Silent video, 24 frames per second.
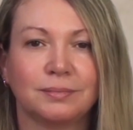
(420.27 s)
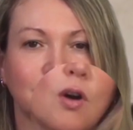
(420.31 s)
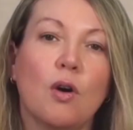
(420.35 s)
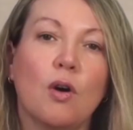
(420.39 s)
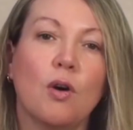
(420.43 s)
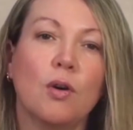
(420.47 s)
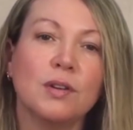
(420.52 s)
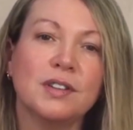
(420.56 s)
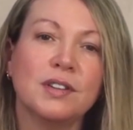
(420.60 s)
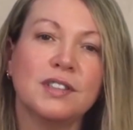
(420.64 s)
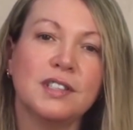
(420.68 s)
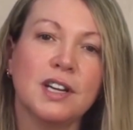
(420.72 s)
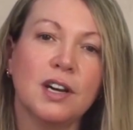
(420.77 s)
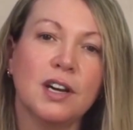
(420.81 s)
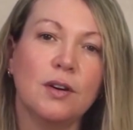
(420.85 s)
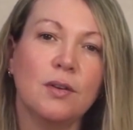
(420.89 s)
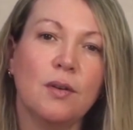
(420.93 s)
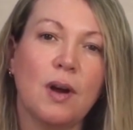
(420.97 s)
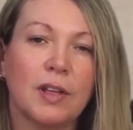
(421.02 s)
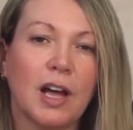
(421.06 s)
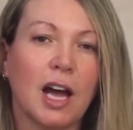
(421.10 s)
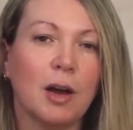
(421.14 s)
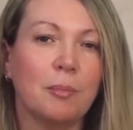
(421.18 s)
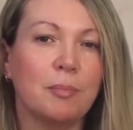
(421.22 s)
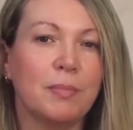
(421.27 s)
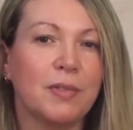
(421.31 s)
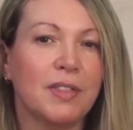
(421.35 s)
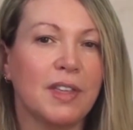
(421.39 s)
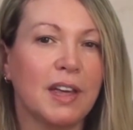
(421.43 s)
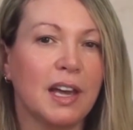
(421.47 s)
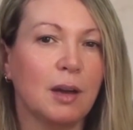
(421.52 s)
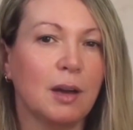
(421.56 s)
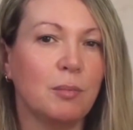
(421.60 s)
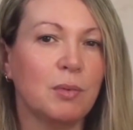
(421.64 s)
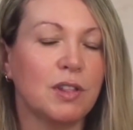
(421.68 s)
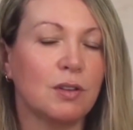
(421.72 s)
Also up
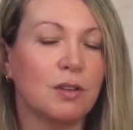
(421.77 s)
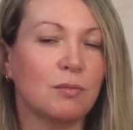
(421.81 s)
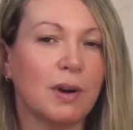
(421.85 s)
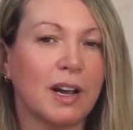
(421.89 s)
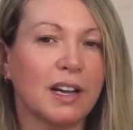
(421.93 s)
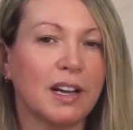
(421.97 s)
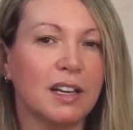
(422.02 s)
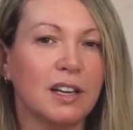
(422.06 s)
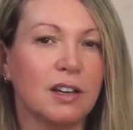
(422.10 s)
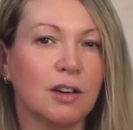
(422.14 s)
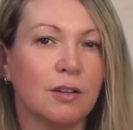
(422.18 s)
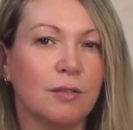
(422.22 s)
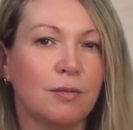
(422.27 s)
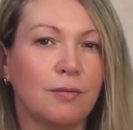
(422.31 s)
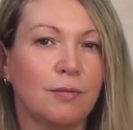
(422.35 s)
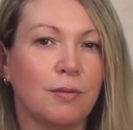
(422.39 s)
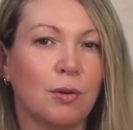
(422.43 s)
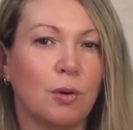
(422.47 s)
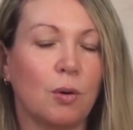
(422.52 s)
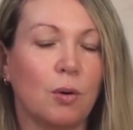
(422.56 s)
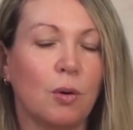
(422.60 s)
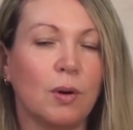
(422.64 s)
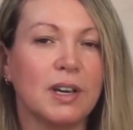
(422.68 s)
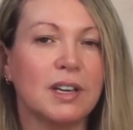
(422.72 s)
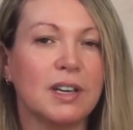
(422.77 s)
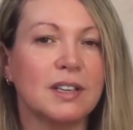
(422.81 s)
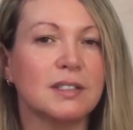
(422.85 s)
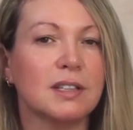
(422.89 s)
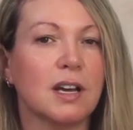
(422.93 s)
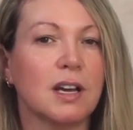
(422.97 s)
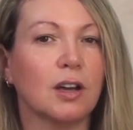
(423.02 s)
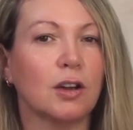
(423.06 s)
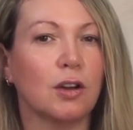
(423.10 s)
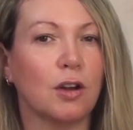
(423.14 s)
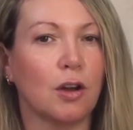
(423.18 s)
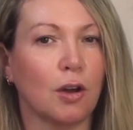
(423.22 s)
there with a ranking of 4
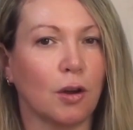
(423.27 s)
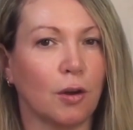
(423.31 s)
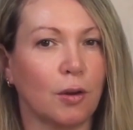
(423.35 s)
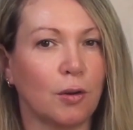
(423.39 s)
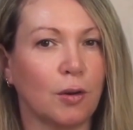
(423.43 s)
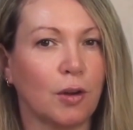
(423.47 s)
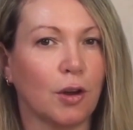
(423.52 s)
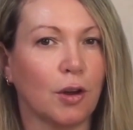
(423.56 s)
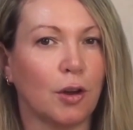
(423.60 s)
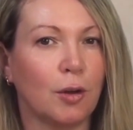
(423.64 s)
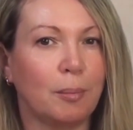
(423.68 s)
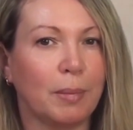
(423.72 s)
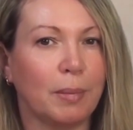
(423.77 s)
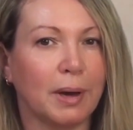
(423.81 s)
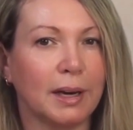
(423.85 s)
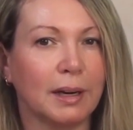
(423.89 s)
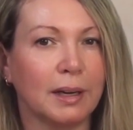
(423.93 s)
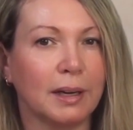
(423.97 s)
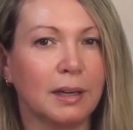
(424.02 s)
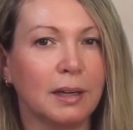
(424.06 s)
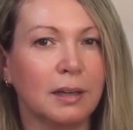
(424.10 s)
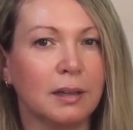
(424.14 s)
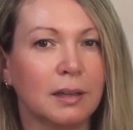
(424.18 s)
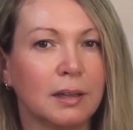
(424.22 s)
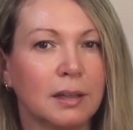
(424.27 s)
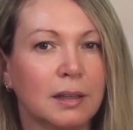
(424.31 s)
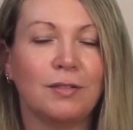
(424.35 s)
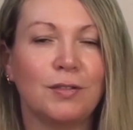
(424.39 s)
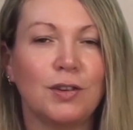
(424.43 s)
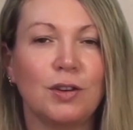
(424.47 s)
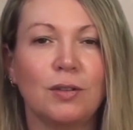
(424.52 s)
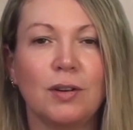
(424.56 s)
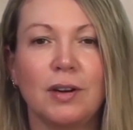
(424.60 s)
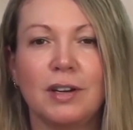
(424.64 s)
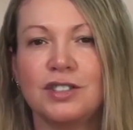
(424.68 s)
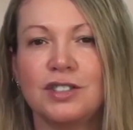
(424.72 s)
is cocoa butter.
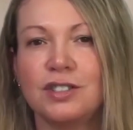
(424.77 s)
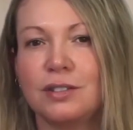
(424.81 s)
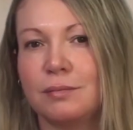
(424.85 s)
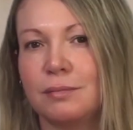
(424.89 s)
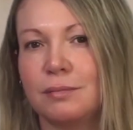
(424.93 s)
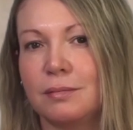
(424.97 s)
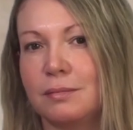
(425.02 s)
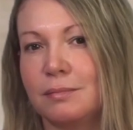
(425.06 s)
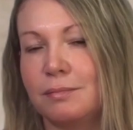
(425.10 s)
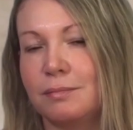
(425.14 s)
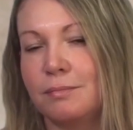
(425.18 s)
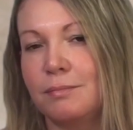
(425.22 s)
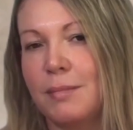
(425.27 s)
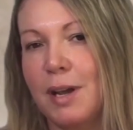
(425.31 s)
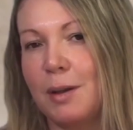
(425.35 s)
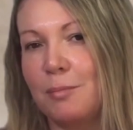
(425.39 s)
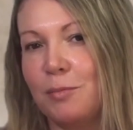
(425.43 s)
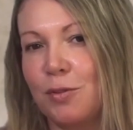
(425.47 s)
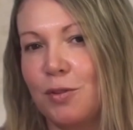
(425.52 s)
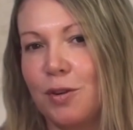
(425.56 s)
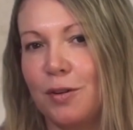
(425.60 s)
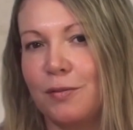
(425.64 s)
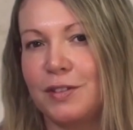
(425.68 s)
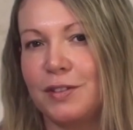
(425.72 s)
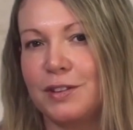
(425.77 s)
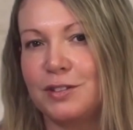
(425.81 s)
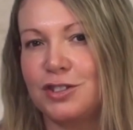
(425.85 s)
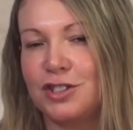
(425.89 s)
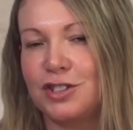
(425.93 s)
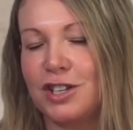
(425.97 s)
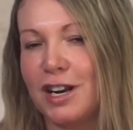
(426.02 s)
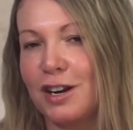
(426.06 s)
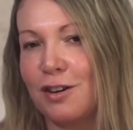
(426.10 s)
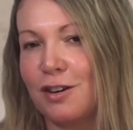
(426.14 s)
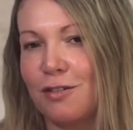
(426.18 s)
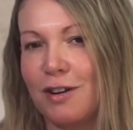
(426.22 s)
If you're a member of the
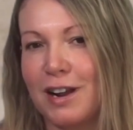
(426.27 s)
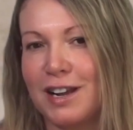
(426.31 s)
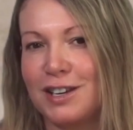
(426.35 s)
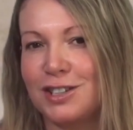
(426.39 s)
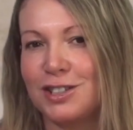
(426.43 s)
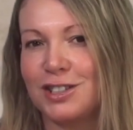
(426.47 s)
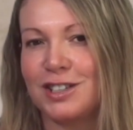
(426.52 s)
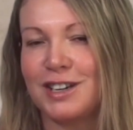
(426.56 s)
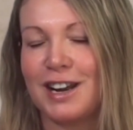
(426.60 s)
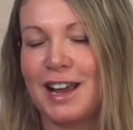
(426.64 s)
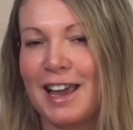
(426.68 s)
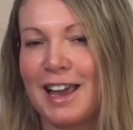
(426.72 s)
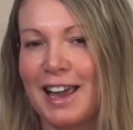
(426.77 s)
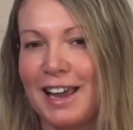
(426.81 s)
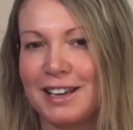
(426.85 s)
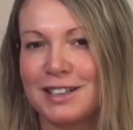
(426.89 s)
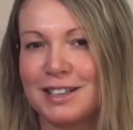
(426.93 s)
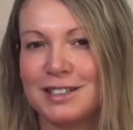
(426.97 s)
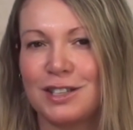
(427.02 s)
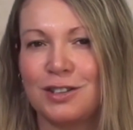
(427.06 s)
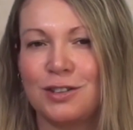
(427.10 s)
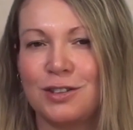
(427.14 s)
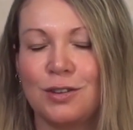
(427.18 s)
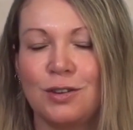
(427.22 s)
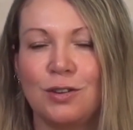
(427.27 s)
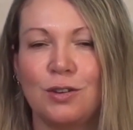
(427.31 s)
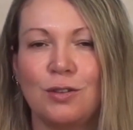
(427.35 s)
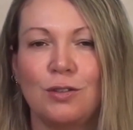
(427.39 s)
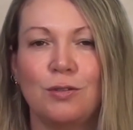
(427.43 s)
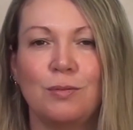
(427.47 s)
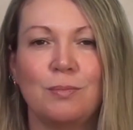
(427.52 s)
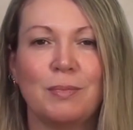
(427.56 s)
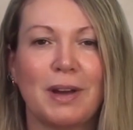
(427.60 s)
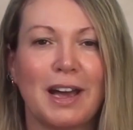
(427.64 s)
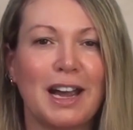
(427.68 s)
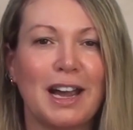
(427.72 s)
Generation X,
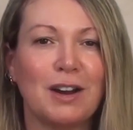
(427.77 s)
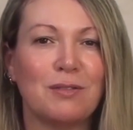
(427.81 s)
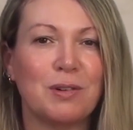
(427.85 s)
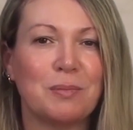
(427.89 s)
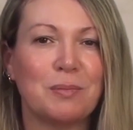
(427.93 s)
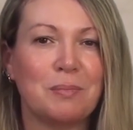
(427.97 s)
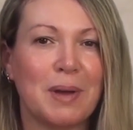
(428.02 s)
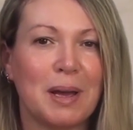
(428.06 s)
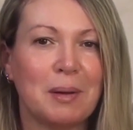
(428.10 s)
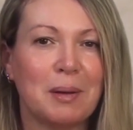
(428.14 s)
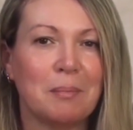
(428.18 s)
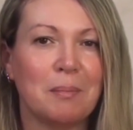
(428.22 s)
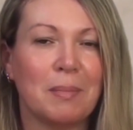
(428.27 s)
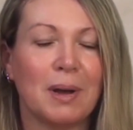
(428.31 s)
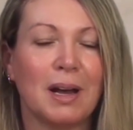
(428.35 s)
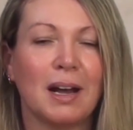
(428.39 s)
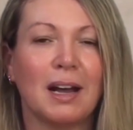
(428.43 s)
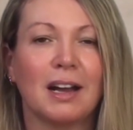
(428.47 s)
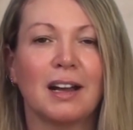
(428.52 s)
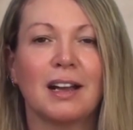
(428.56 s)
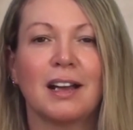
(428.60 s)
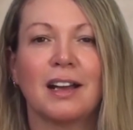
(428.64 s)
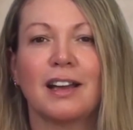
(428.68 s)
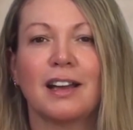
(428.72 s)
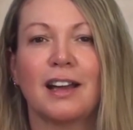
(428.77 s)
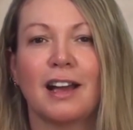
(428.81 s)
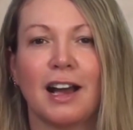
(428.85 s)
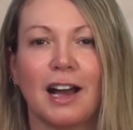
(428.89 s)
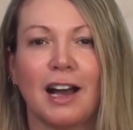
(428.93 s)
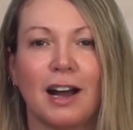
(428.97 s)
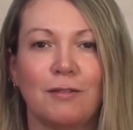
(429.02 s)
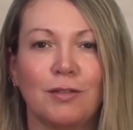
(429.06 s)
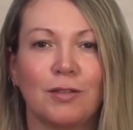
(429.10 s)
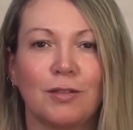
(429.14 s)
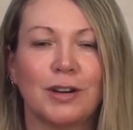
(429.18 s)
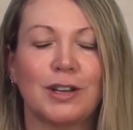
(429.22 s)
you may remember
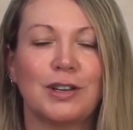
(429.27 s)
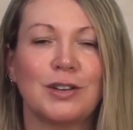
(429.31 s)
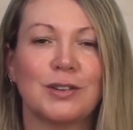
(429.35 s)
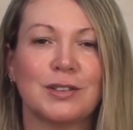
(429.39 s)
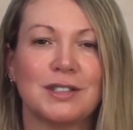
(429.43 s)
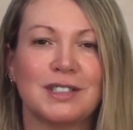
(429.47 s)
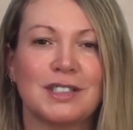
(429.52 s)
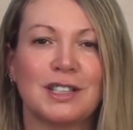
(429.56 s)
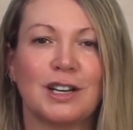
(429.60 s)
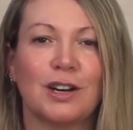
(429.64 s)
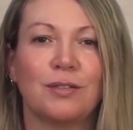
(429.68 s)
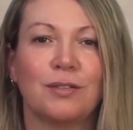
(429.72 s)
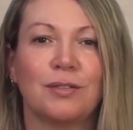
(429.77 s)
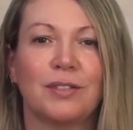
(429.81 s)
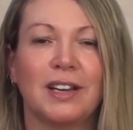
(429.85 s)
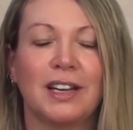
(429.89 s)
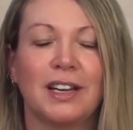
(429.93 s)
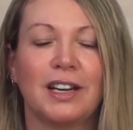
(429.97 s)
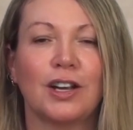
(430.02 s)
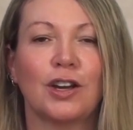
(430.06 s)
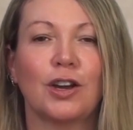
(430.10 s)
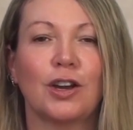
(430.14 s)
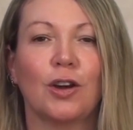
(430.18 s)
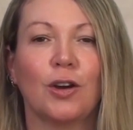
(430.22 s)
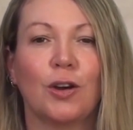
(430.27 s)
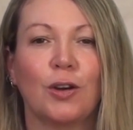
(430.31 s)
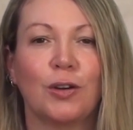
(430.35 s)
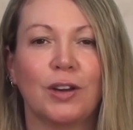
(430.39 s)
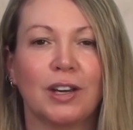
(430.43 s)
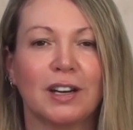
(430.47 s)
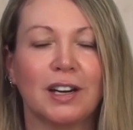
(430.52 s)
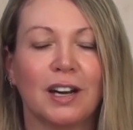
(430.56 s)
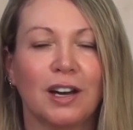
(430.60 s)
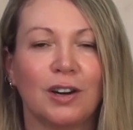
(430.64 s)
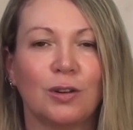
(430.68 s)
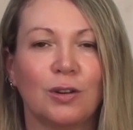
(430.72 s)
covering yourself in
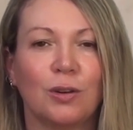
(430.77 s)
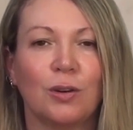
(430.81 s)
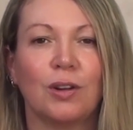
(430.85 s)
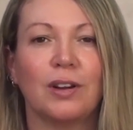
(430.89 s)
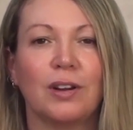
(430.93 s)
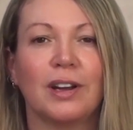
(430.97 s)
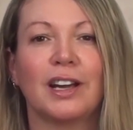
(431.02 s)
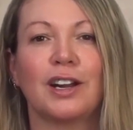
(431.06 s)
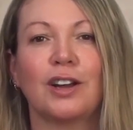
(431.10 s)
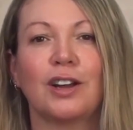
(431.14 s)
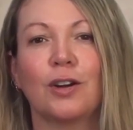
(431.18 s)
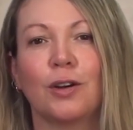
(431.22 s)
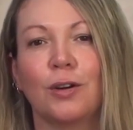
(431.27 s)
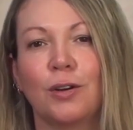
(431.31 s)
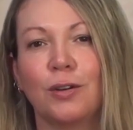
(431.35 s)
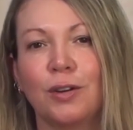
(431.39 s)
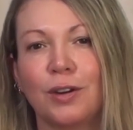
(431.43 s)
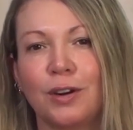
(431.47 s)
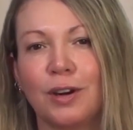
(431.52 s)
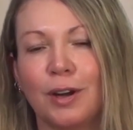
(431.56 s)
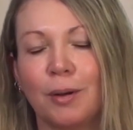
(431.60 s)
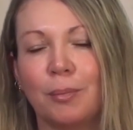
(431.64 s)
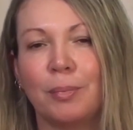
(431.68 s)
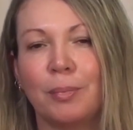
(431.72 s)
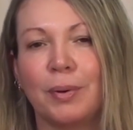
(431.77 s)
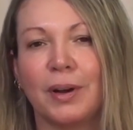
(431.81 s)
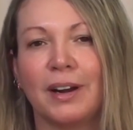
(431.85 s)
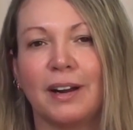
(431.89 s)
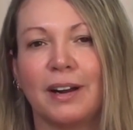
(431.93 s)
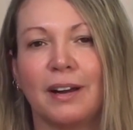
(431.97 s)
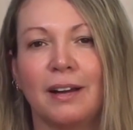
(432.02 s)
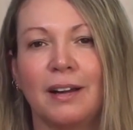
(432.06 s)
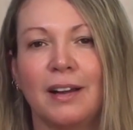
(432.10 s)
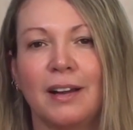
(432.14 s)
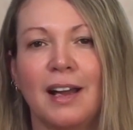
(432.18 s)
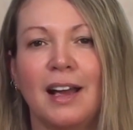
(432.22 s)
coconut oil and coconut
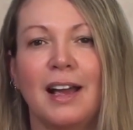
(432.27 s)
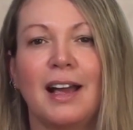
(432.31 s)
butter